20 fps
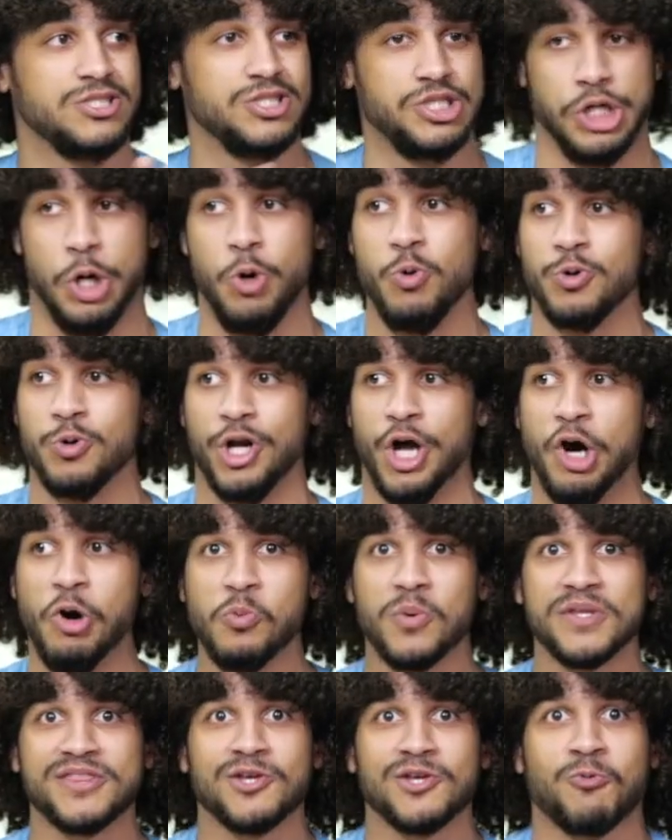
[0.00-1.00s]
don't know
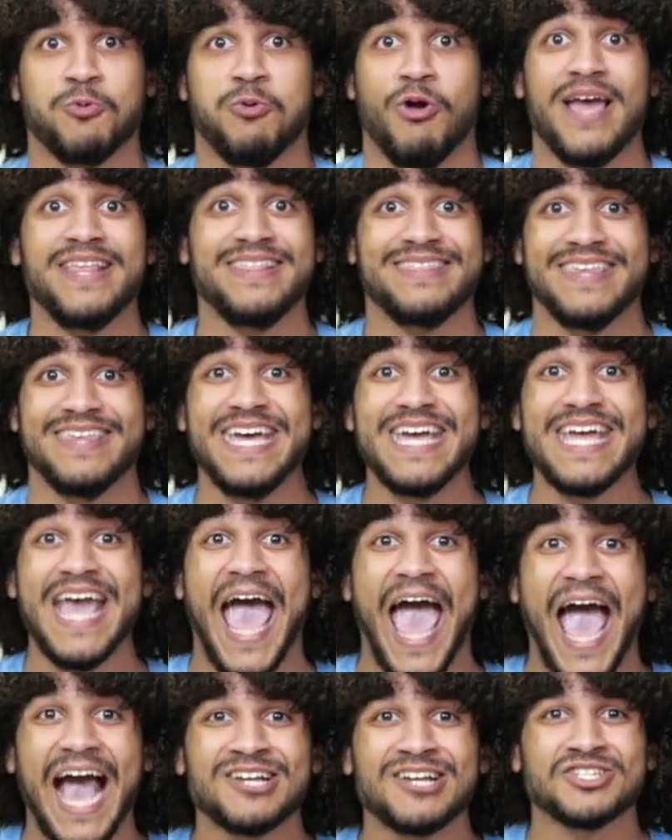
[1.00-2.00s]
what the right thing
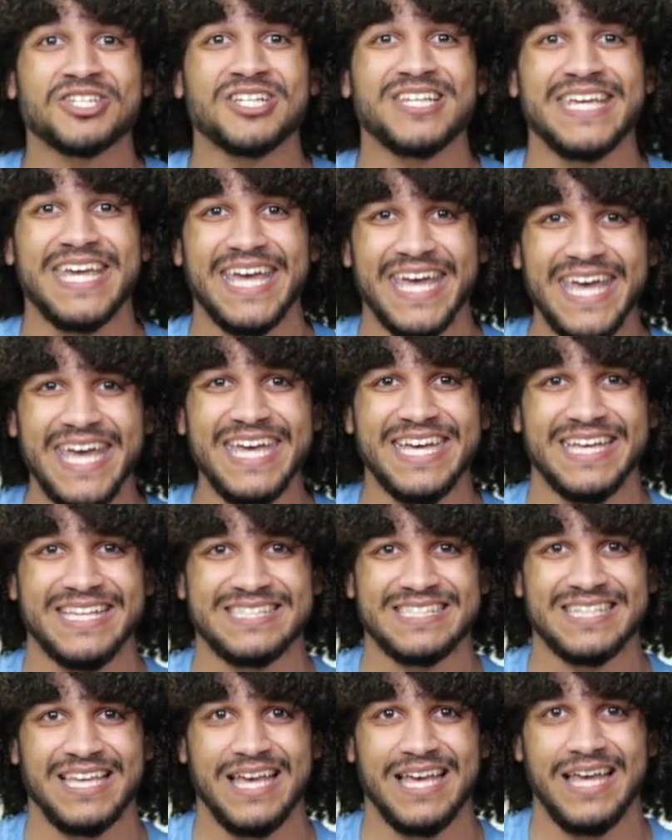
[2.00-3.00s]
actually is.